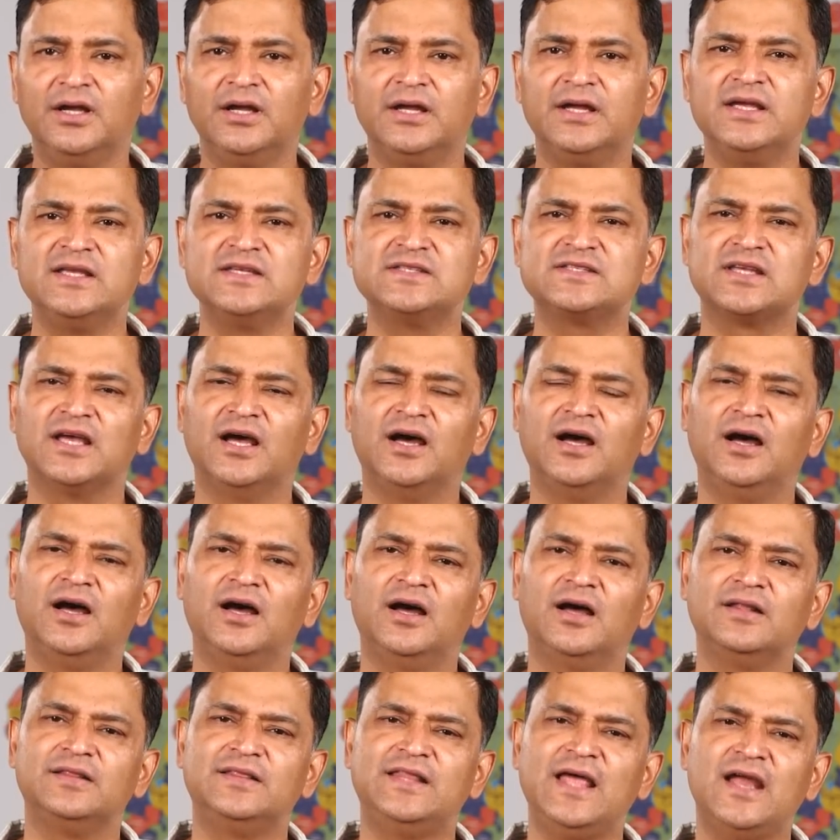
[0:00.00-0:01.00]
is
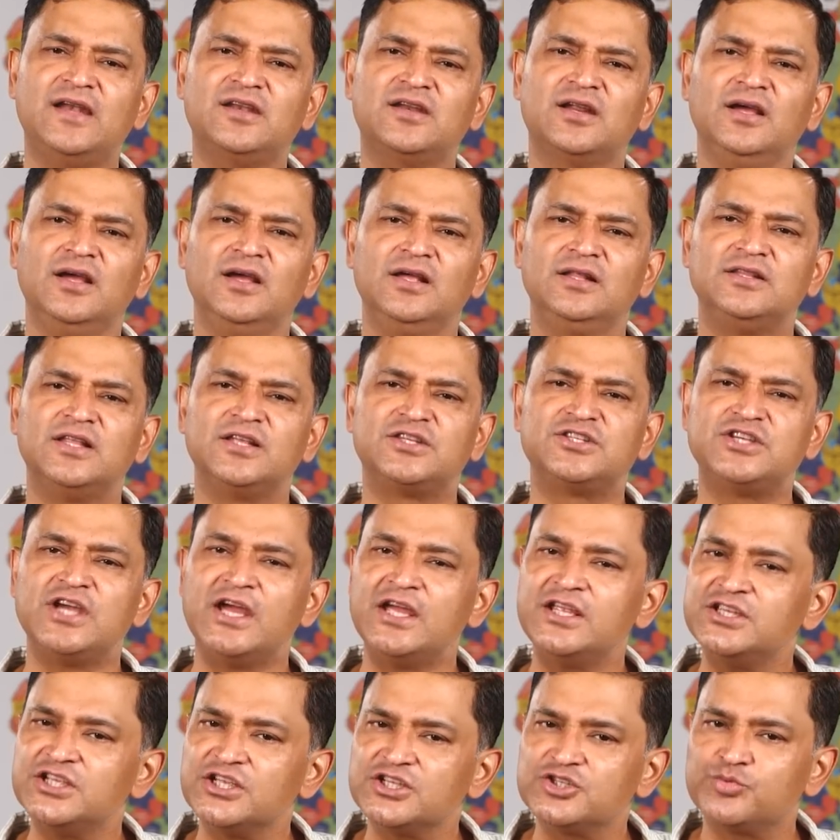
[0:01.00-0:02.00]
that the
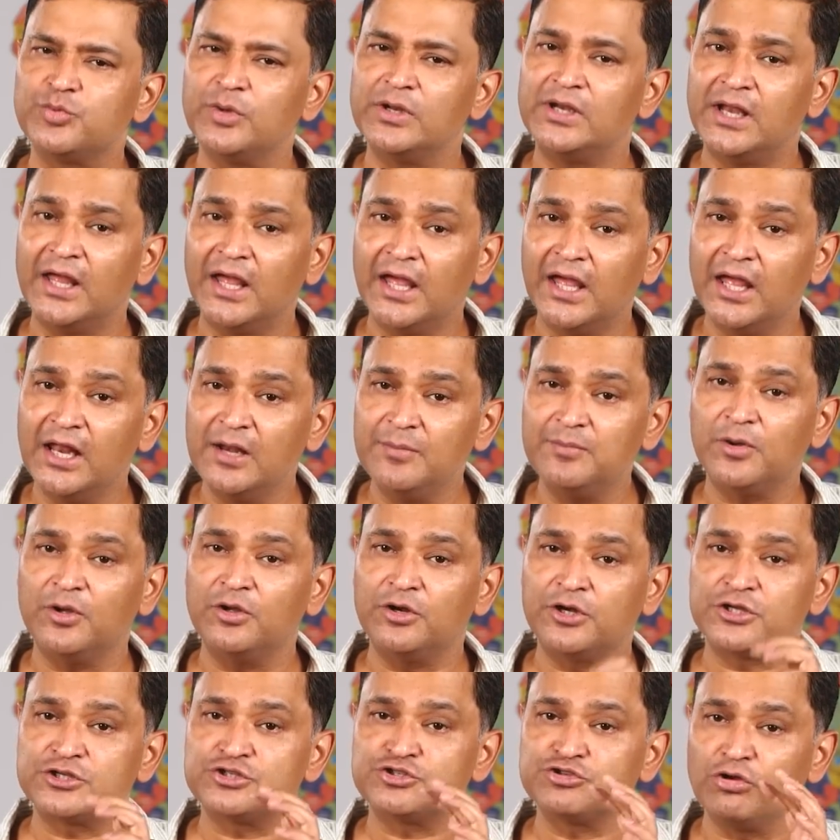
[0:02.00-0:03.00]
changes will help
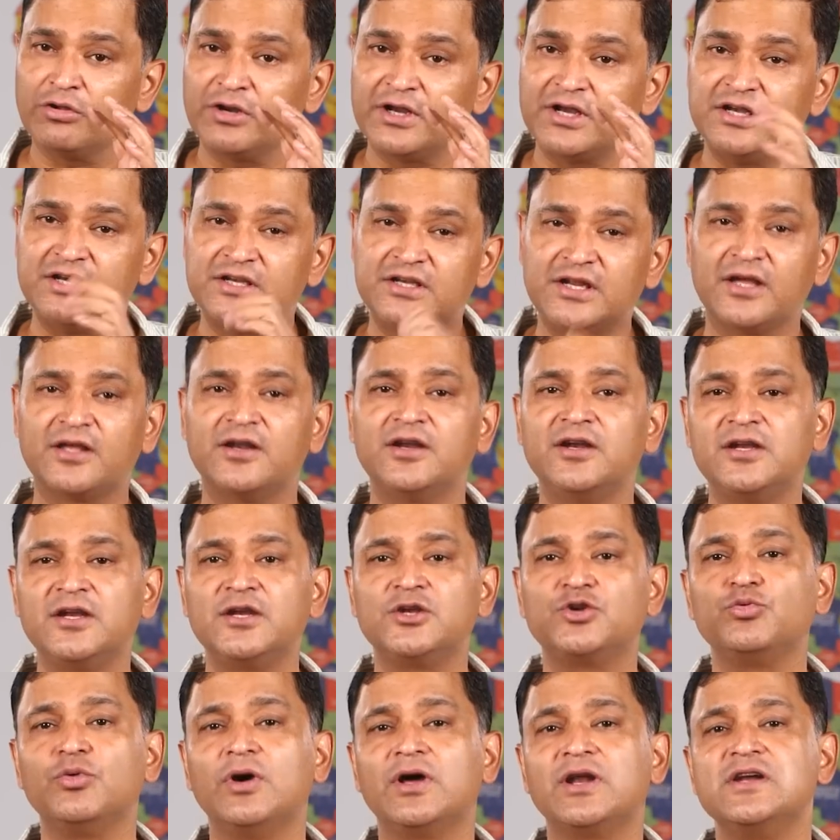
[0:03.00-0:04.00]
restore integrity
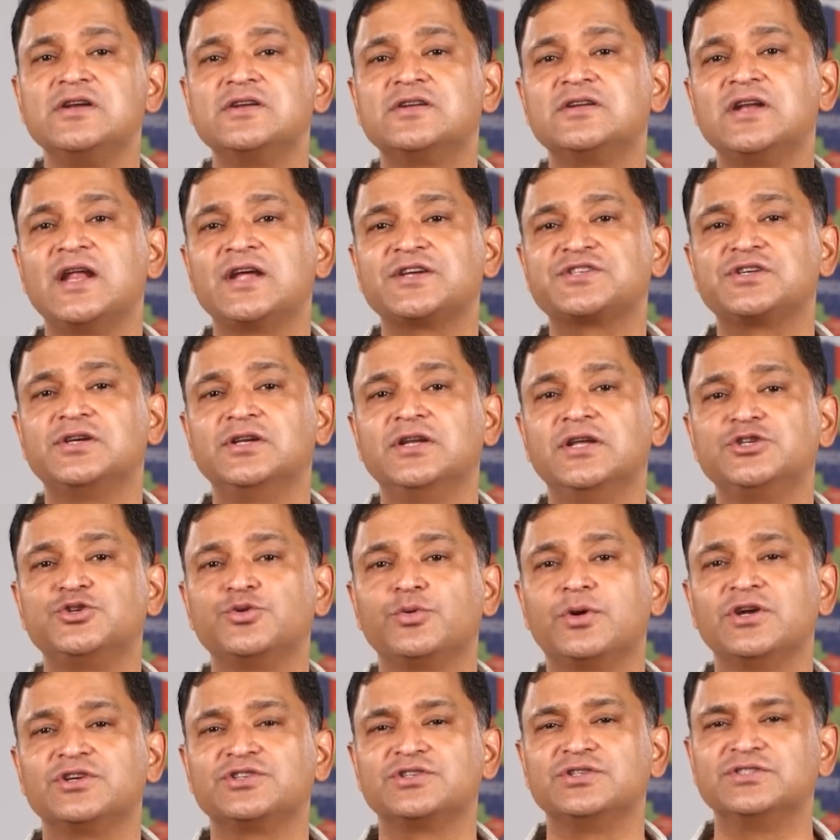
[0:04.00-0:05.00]
to our international
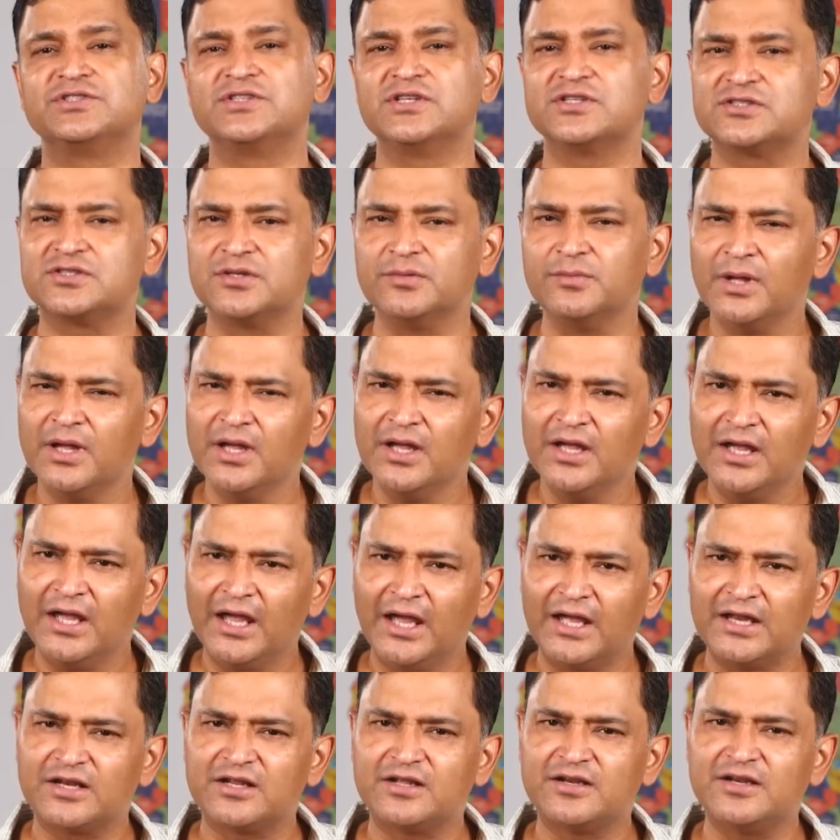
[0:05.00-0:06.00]
education system
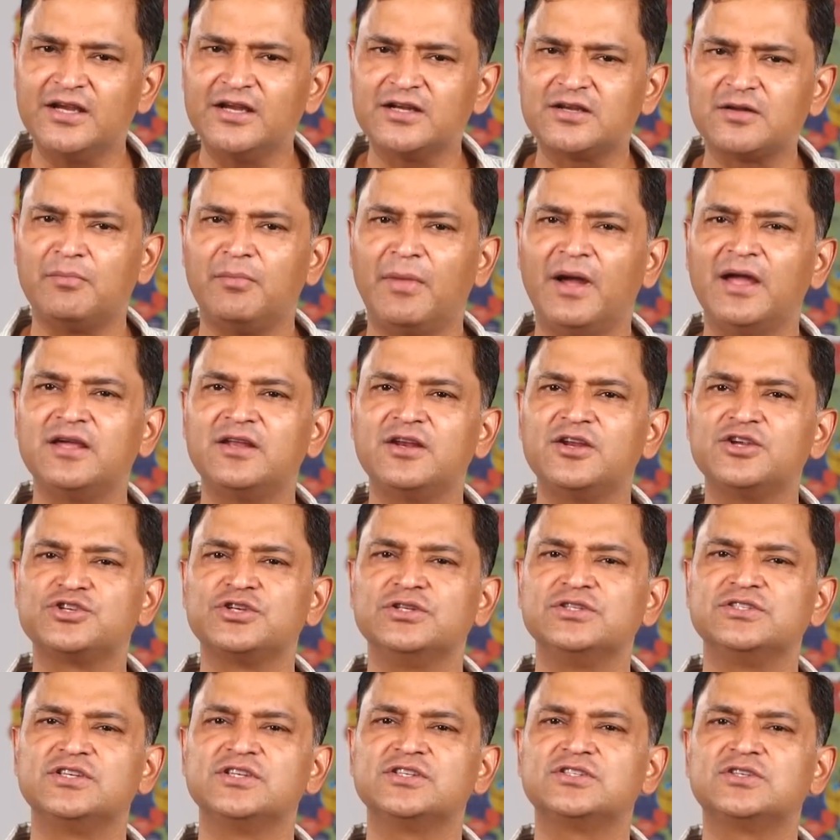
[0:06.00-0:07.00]
and create a
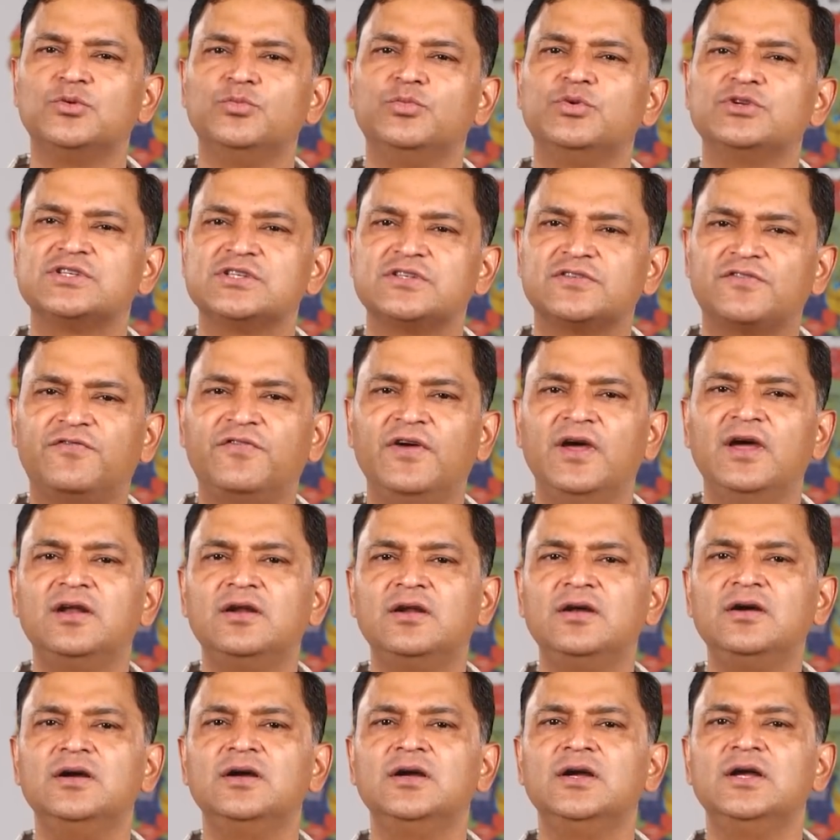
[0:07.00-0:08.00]
migration system which is
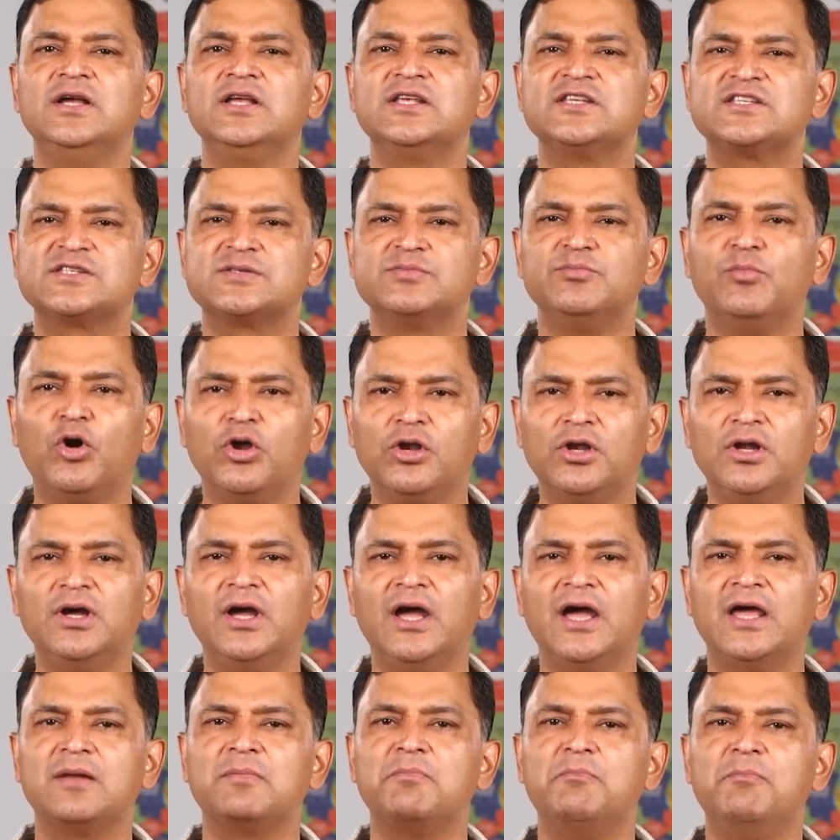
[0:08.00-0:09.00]
fairer,
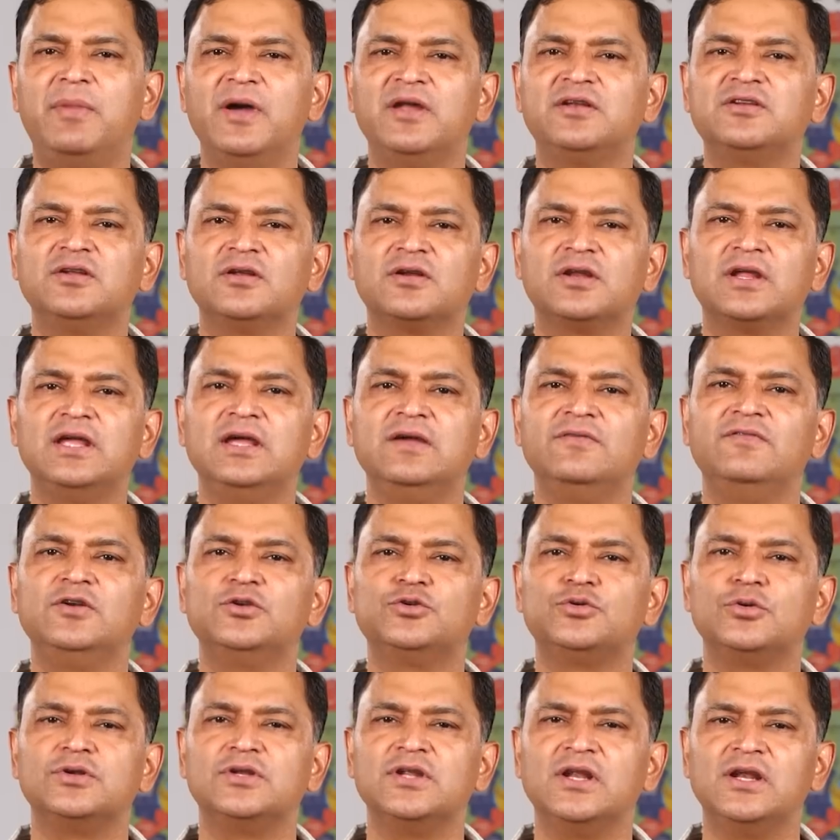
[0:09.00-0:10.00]
smaller, and better able
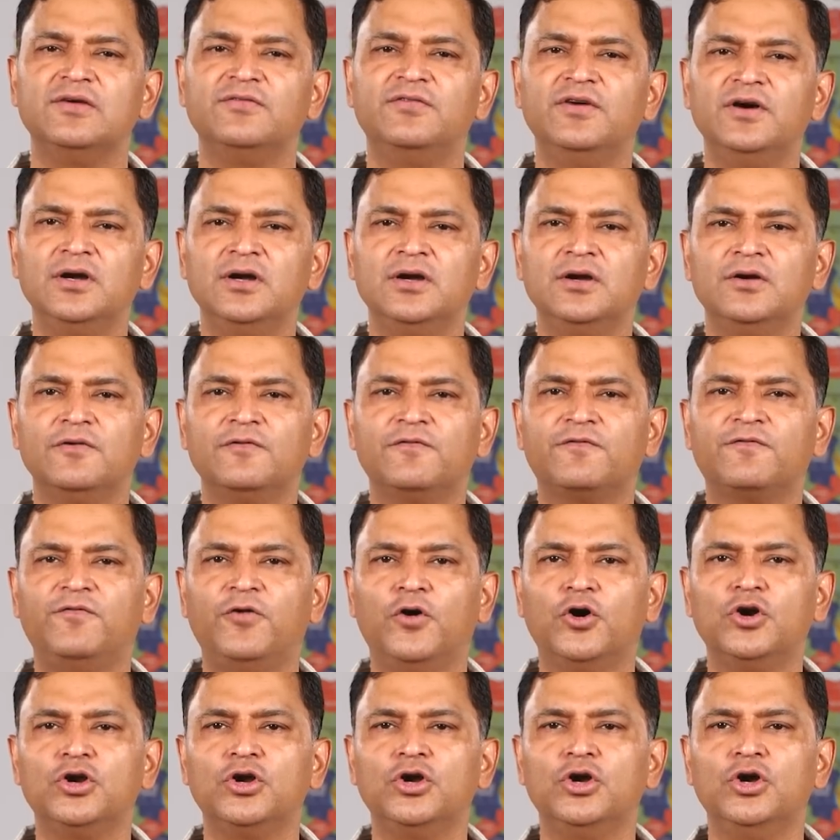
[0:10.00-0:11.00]
to deliver
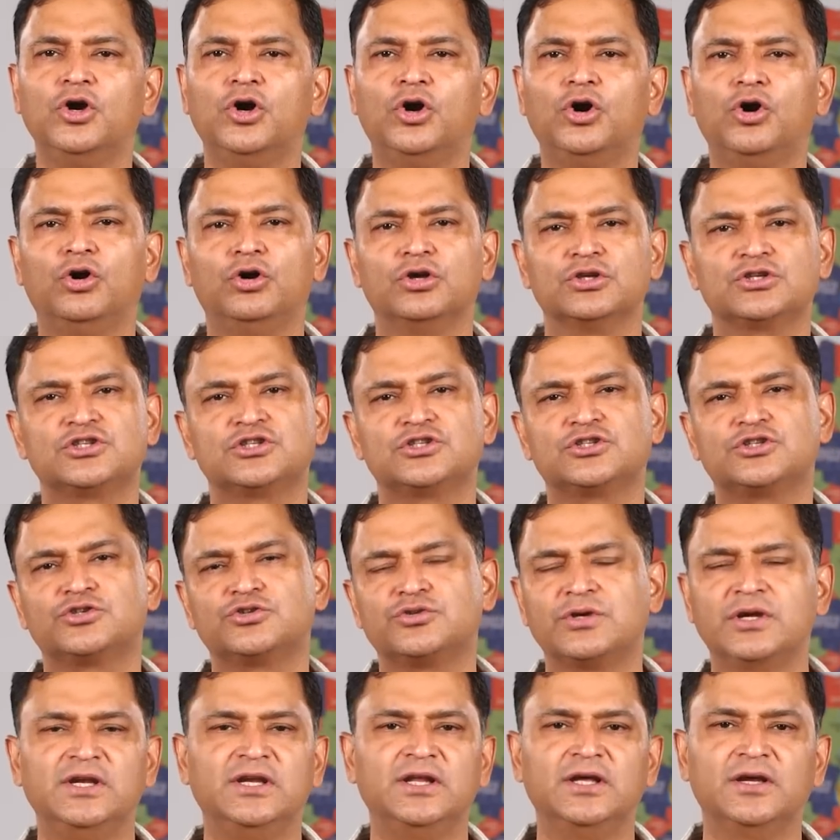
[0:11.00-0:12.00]
for
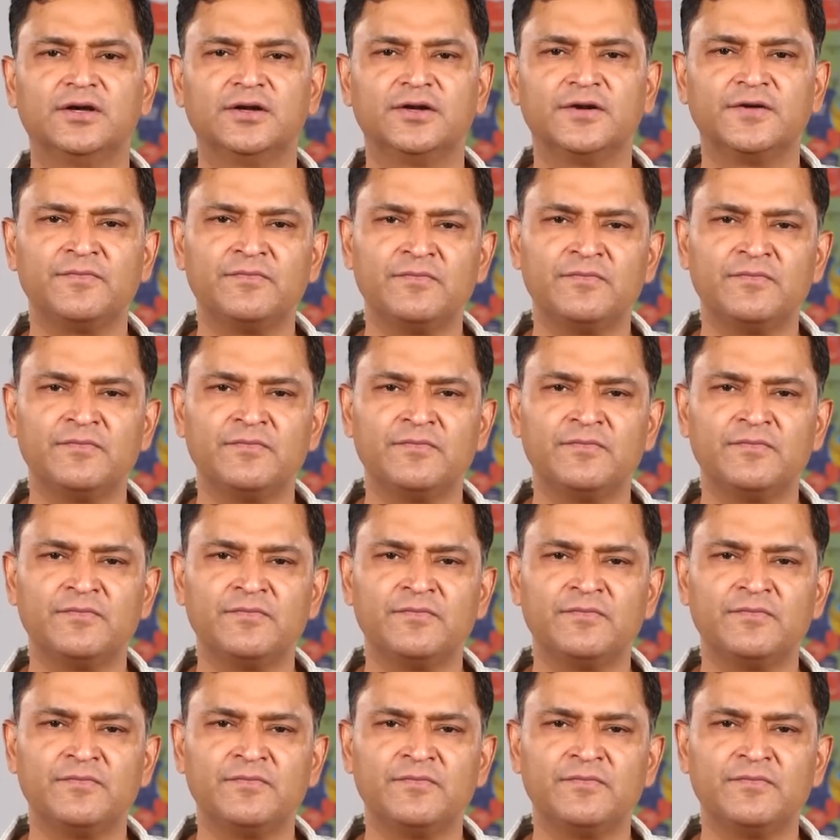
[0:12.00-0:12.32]
Australia.